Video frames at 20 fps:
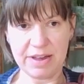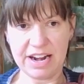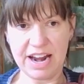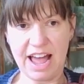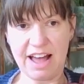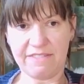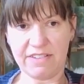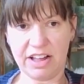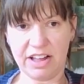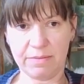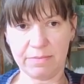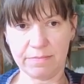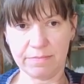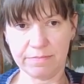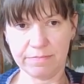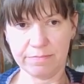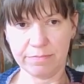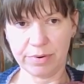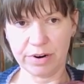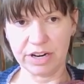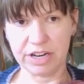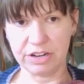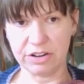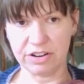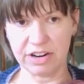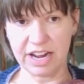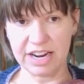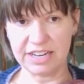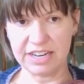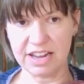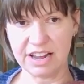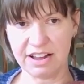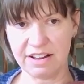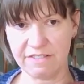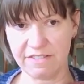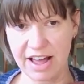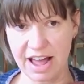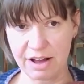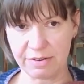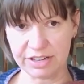have a pretty good idea
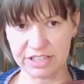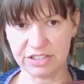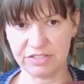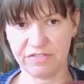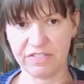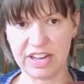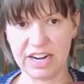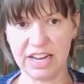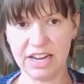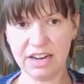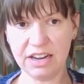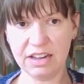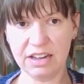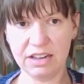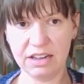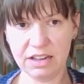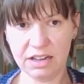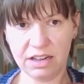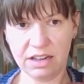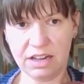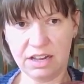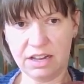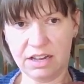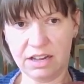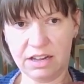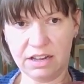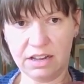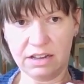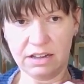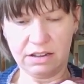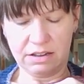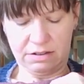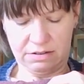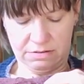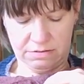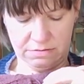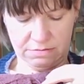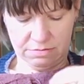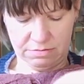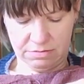of how it's fitting.
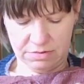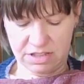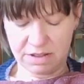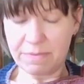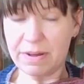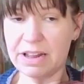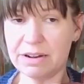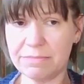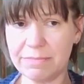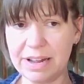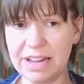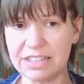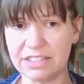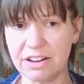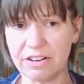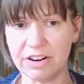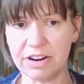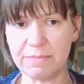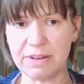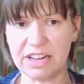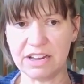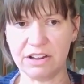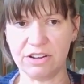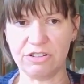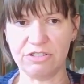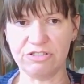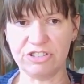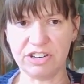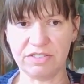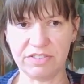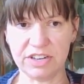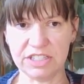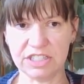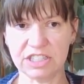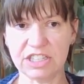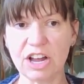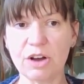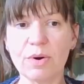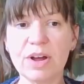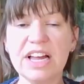the button band's already making a huge difference.
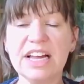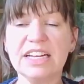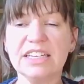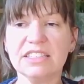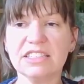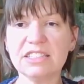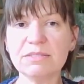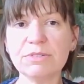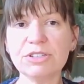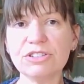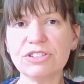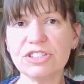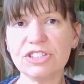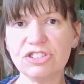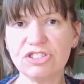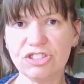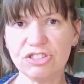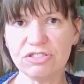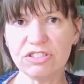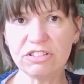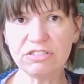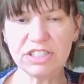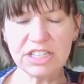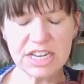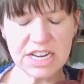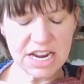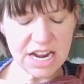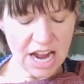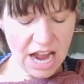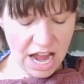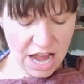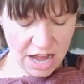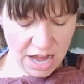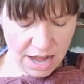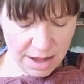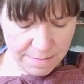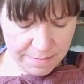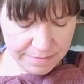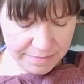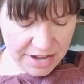So similar to the Juno tee,
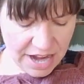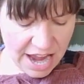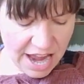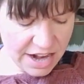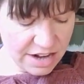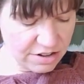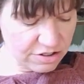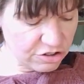I